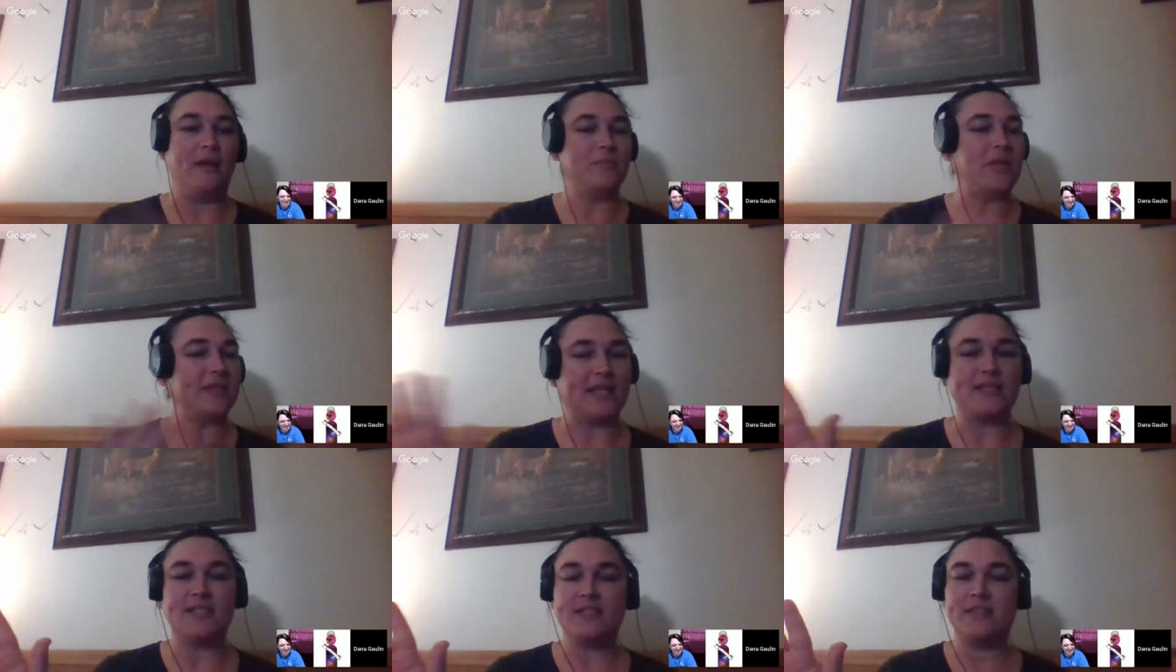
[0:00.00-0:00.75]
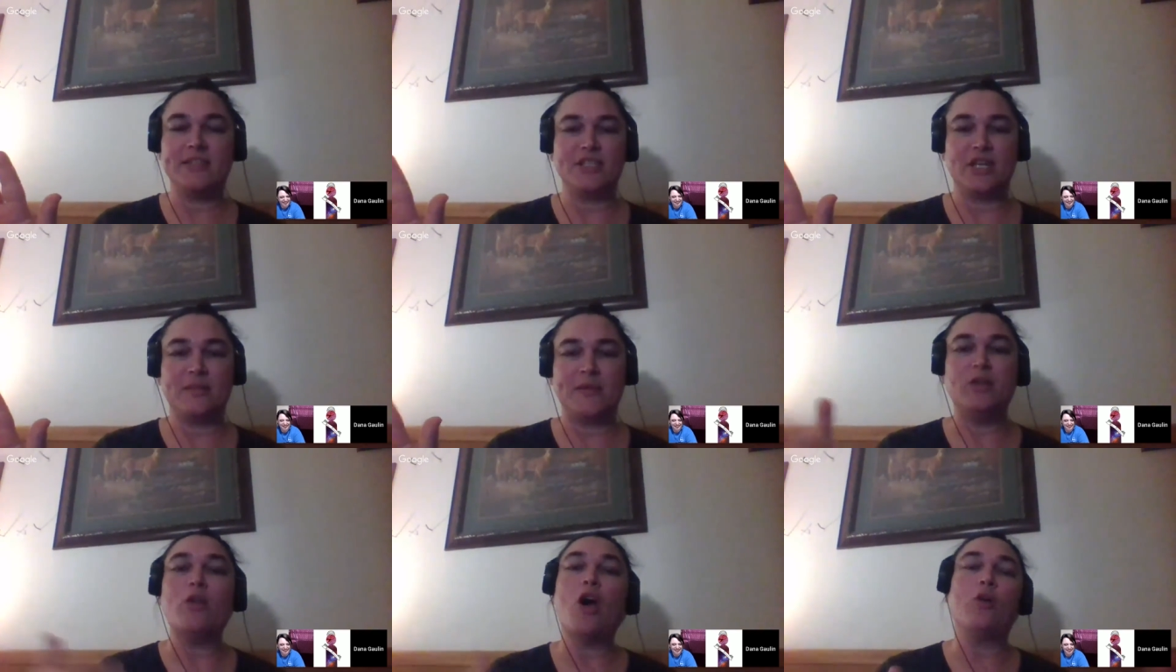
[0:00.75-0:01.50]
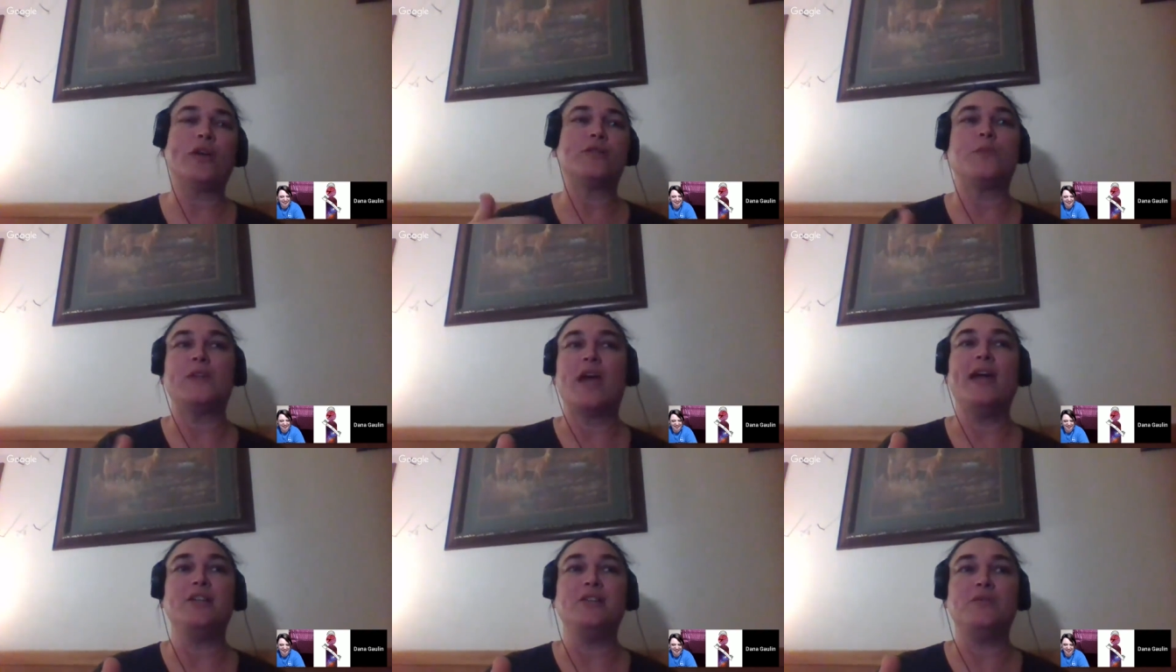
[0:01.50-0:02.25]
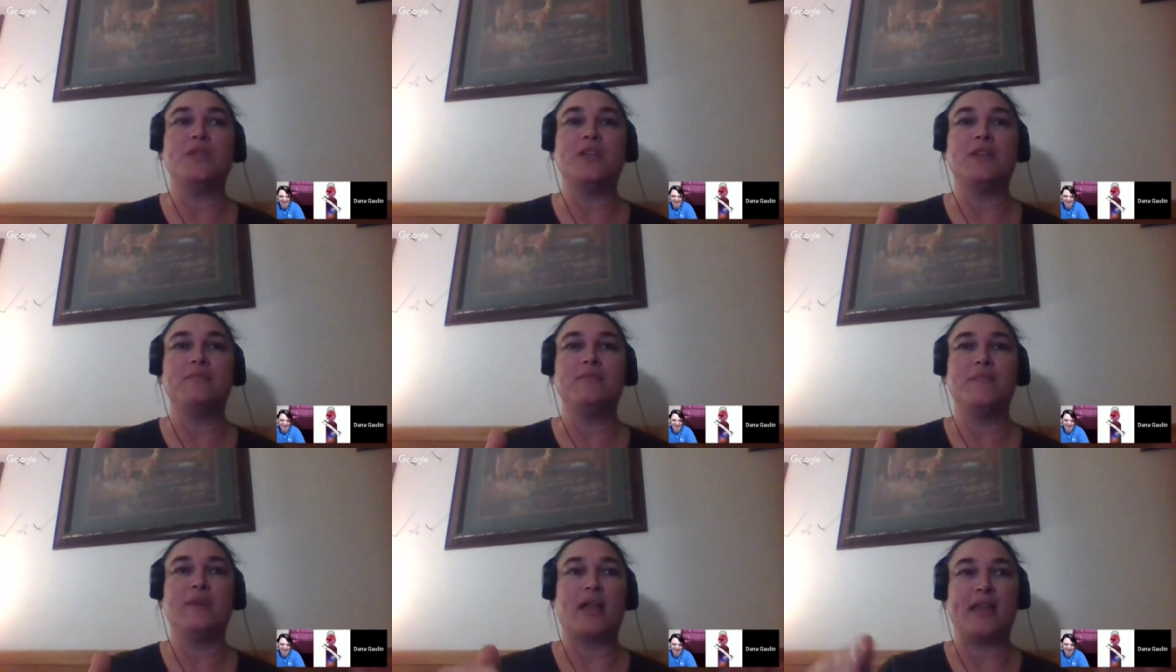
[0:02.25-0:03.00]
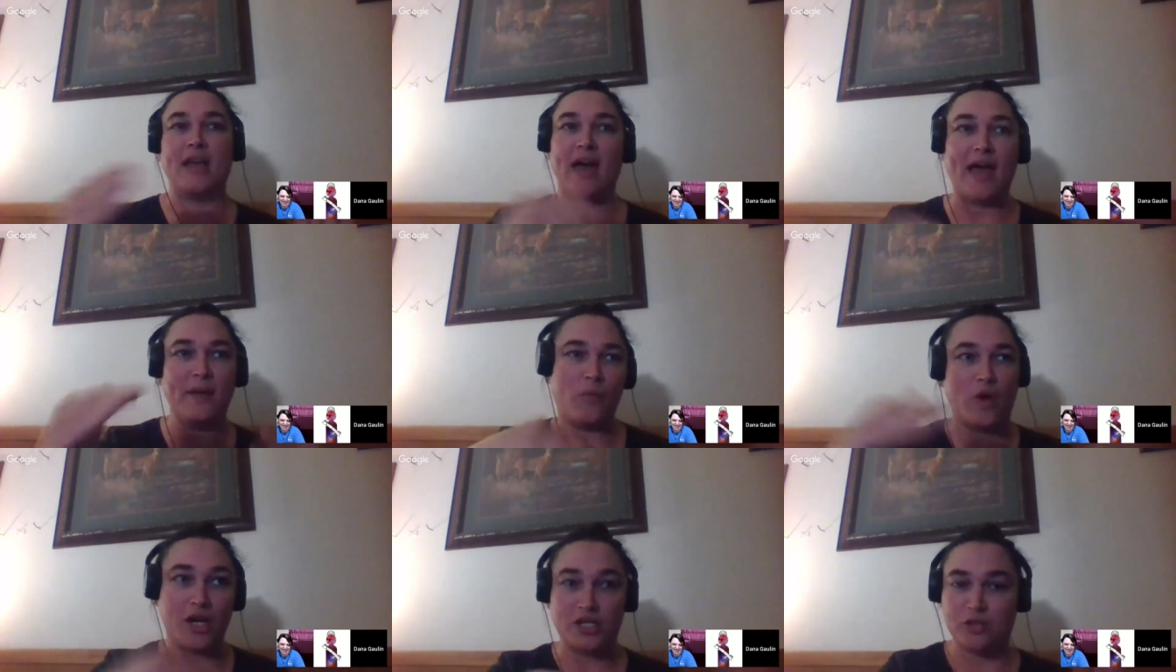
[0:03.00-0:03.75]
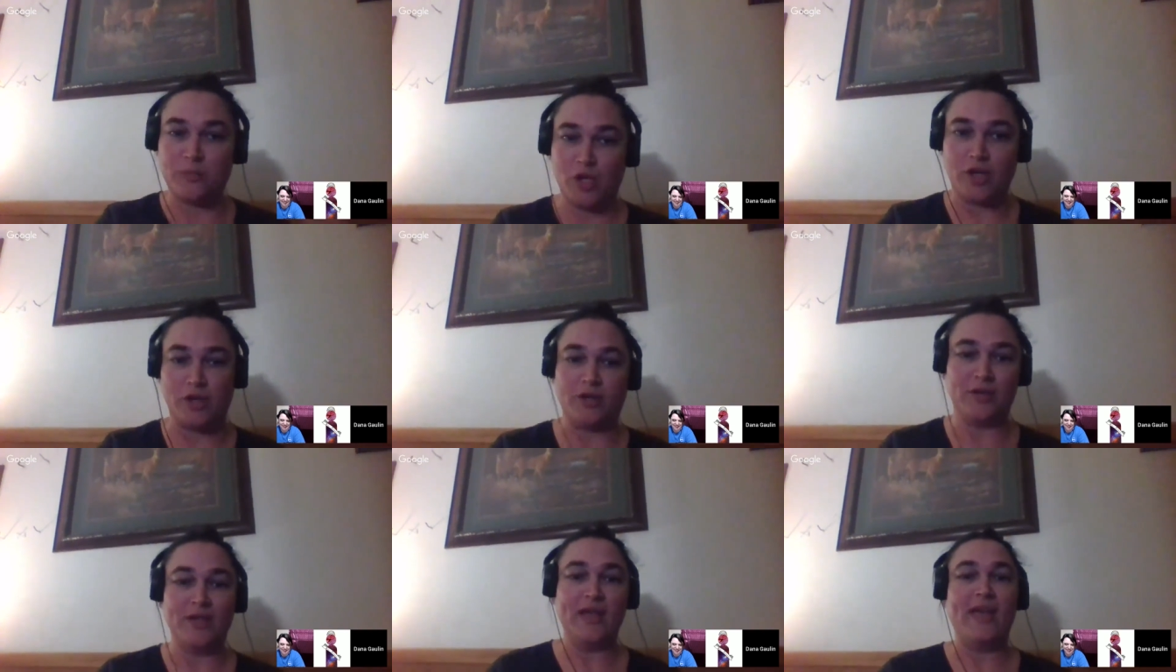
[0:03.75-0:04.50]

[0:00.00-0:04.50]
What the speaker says: I'm like, that's a legitimate. No, because when I do them, like I wash them all.